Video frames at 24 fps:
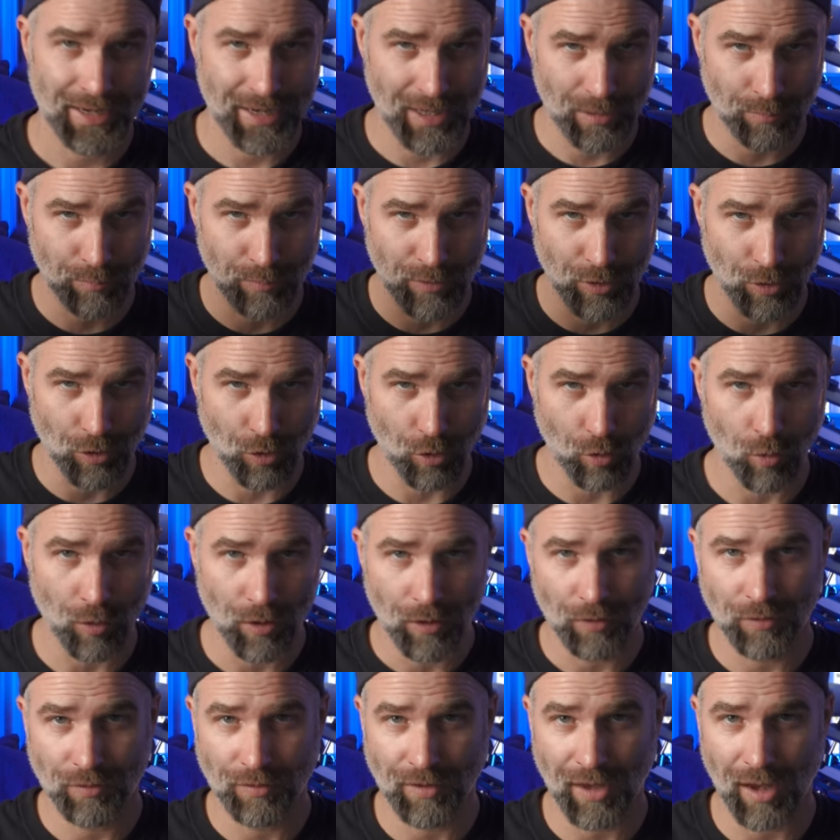Let me
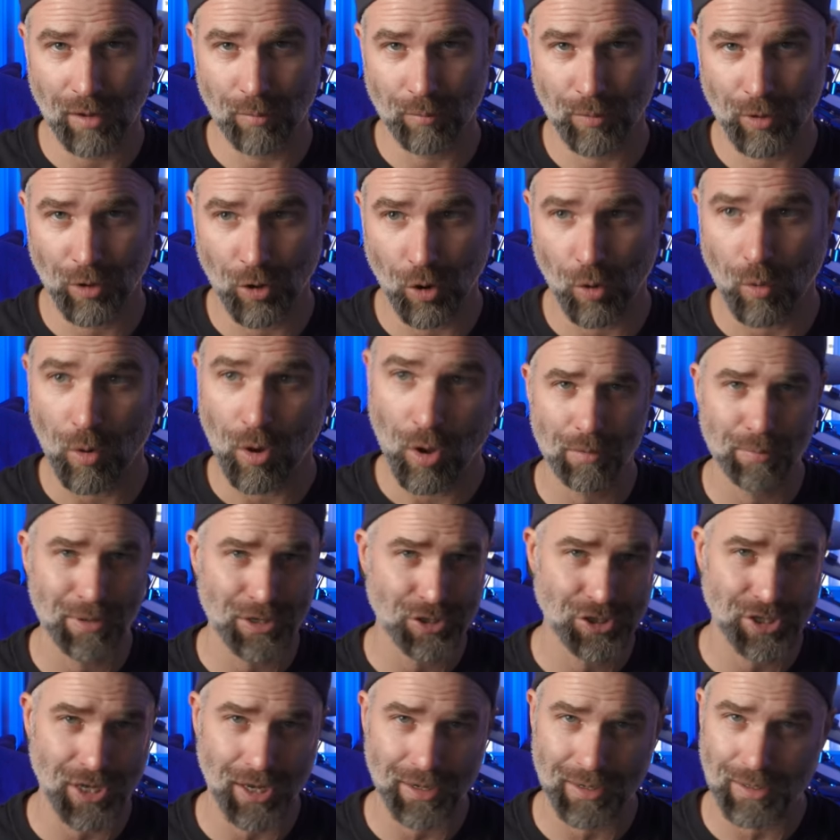know down below. A
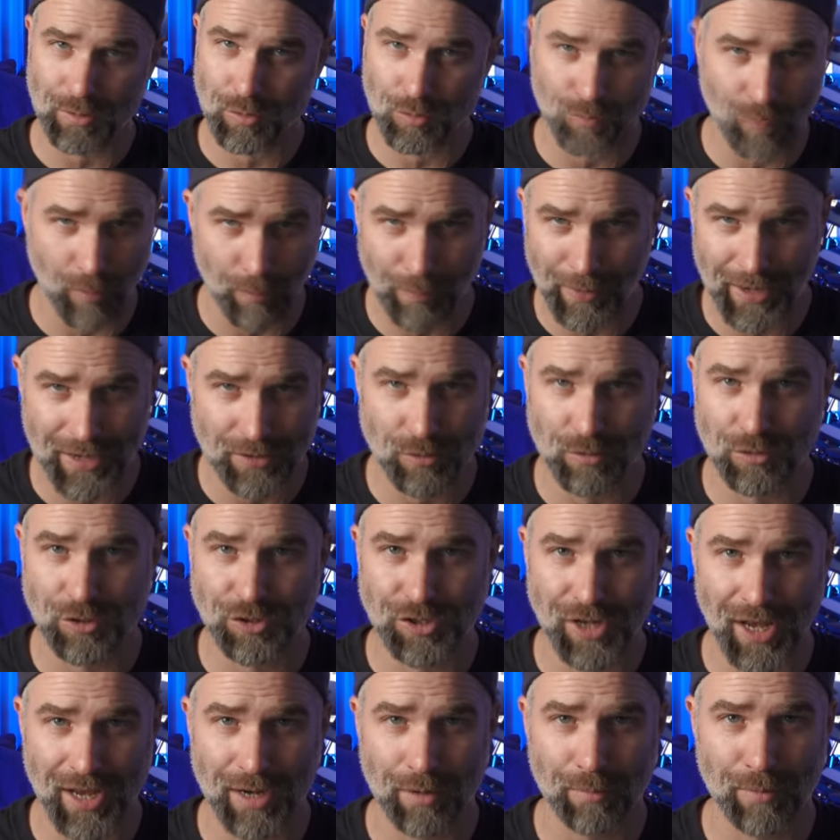big shout out to Patreon and
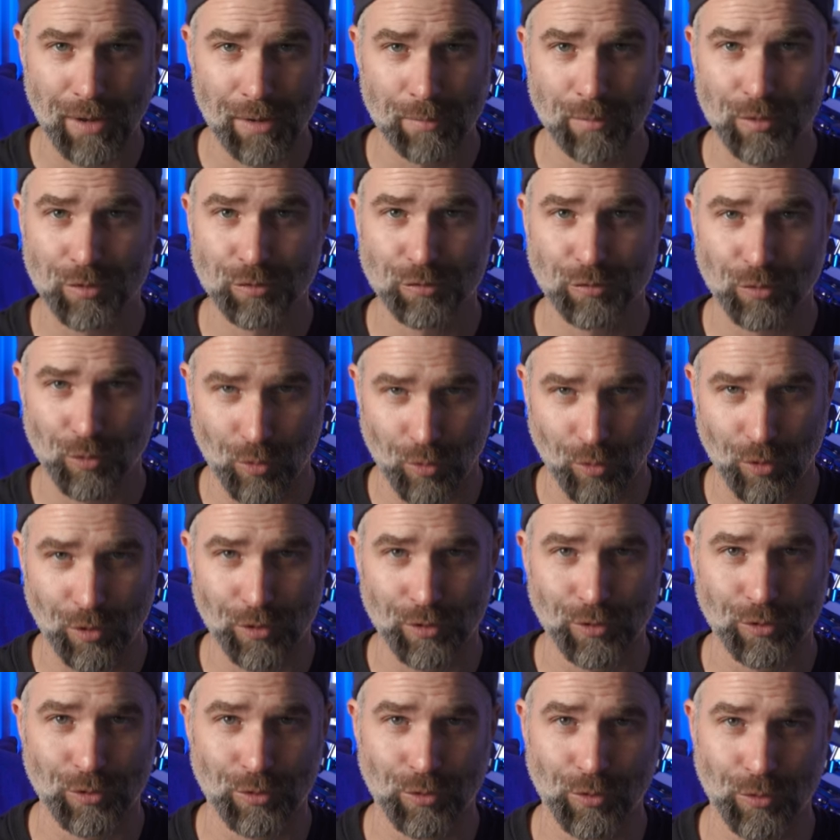channel members for all
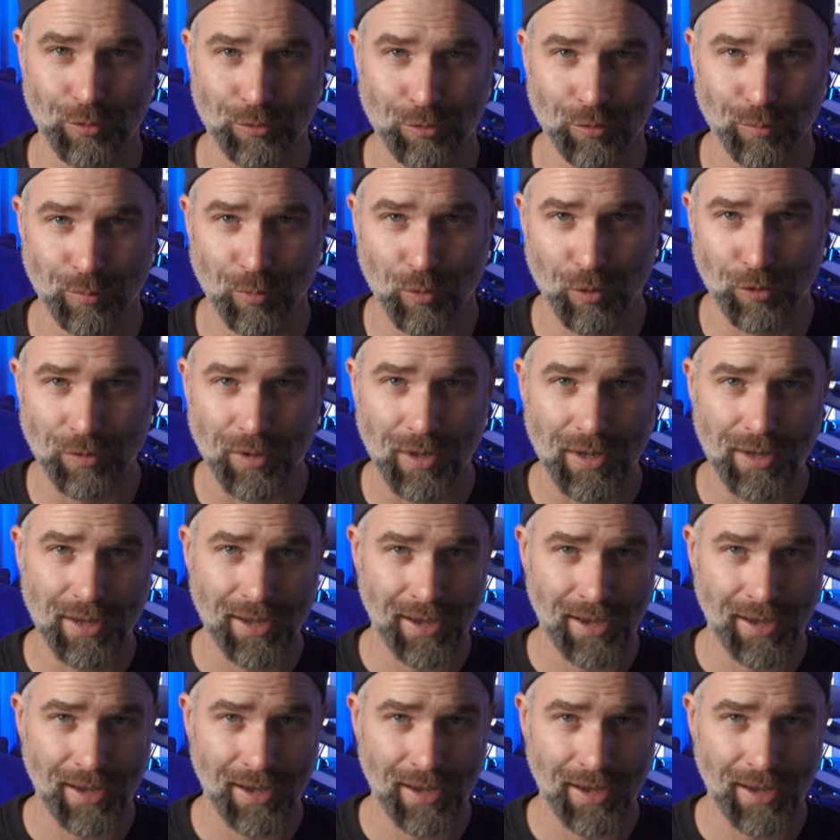your support.